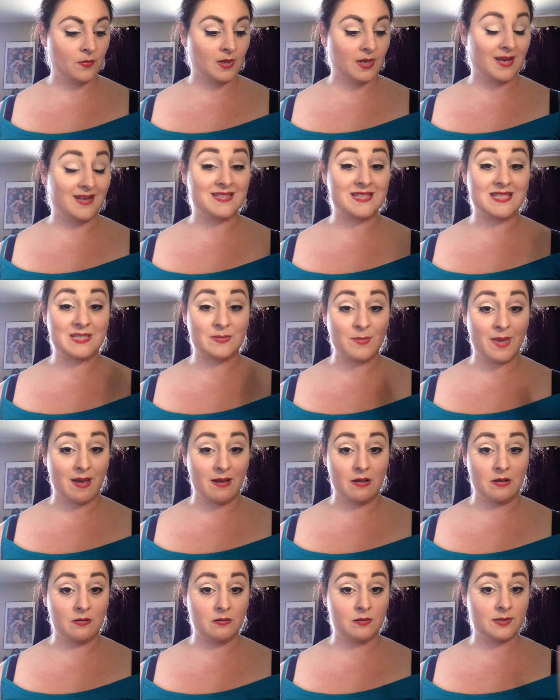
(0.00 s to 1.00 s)
it
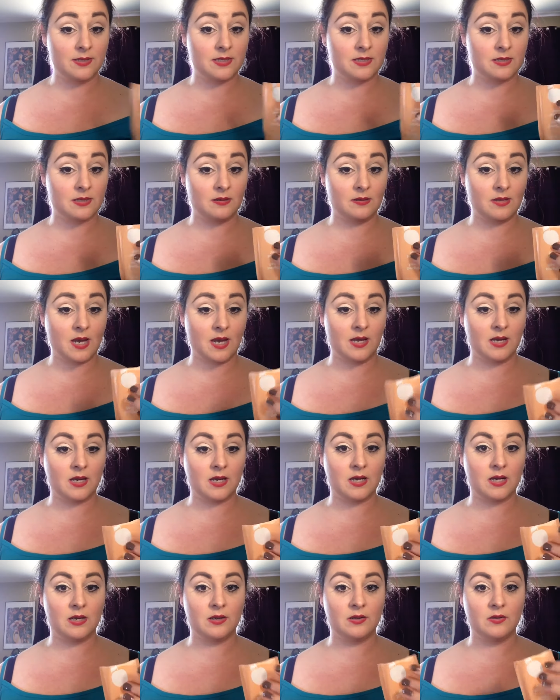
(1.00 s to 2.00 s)
smells like
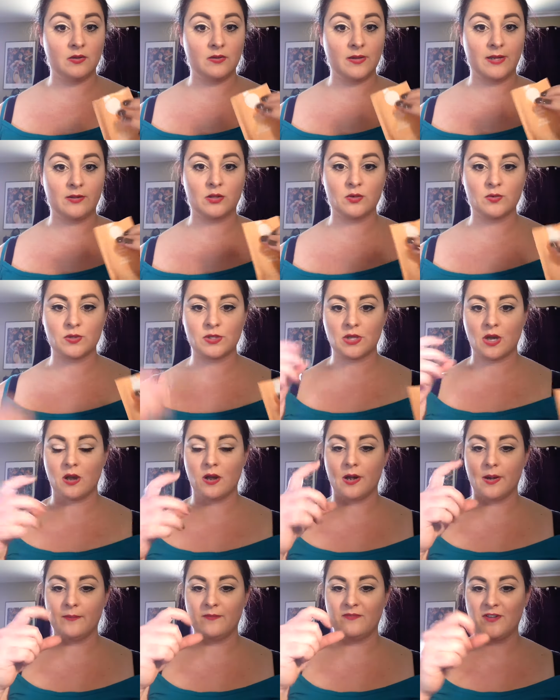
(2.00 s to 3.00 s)
those
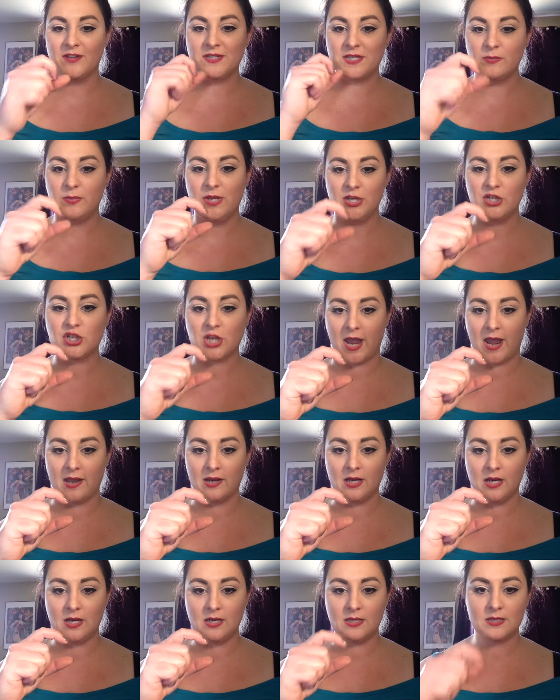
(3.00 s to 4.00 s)
fuzzy peach
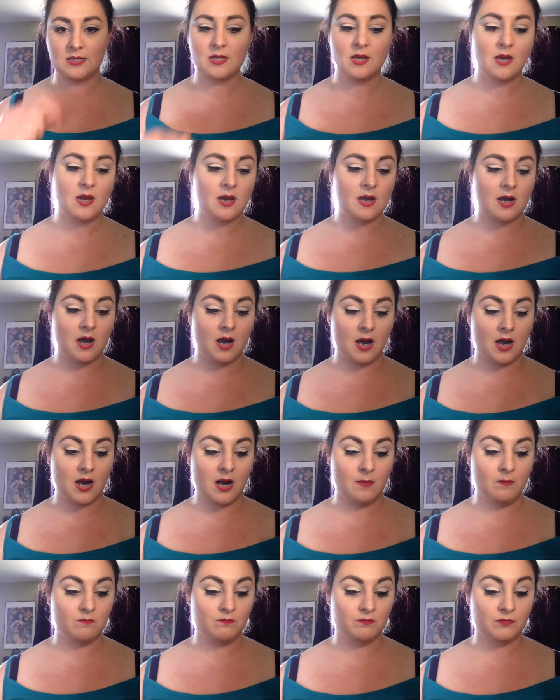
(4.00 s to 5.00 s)
candies,
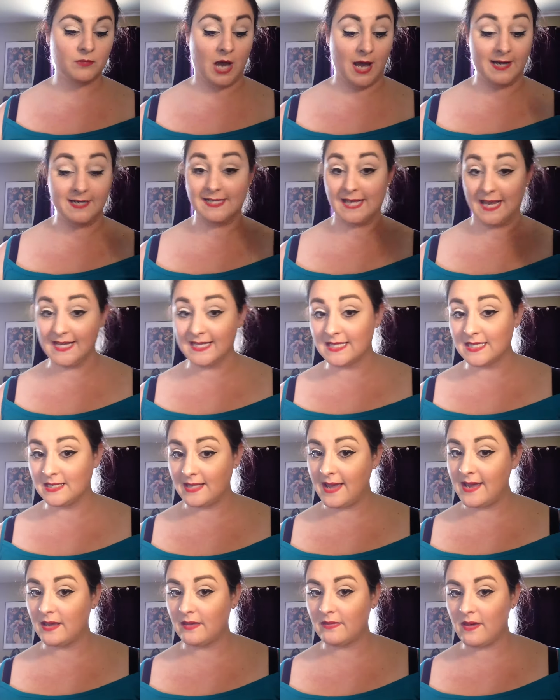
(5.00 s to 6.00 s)
kind of tastes
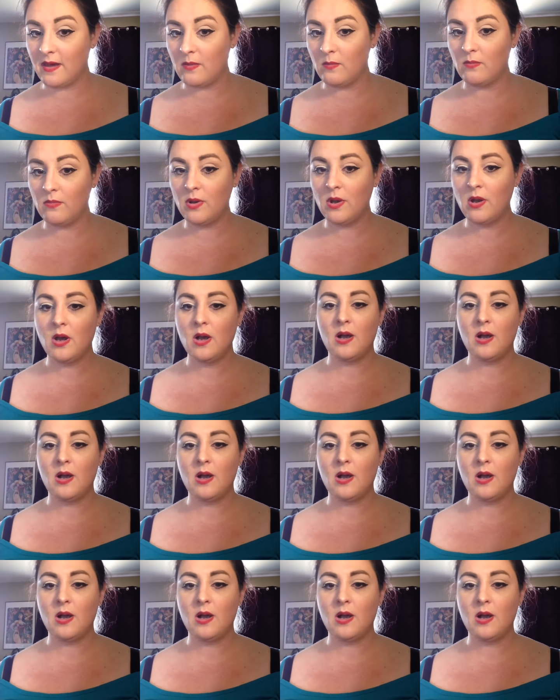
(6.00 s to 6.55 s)
like them.